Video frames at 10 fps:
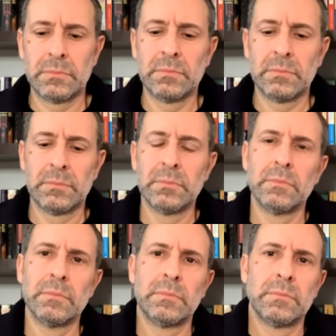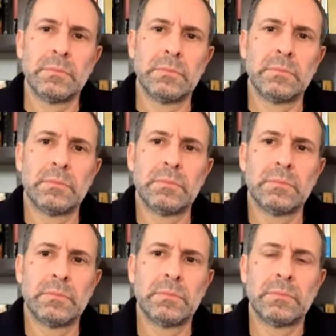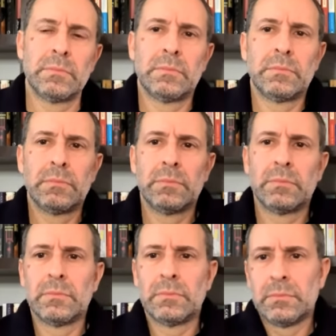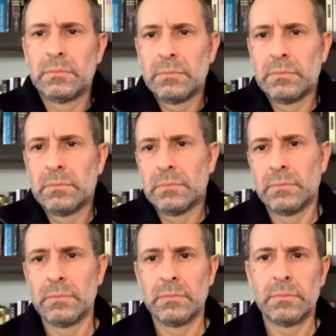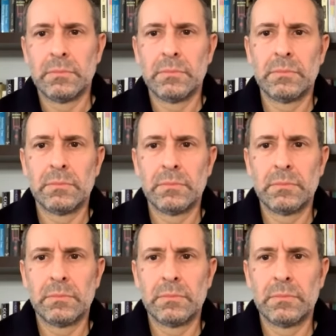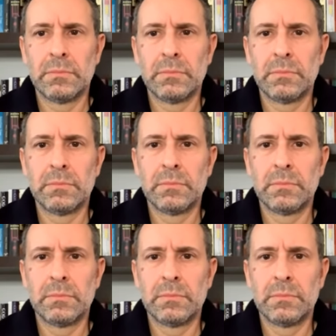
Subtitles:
(silent)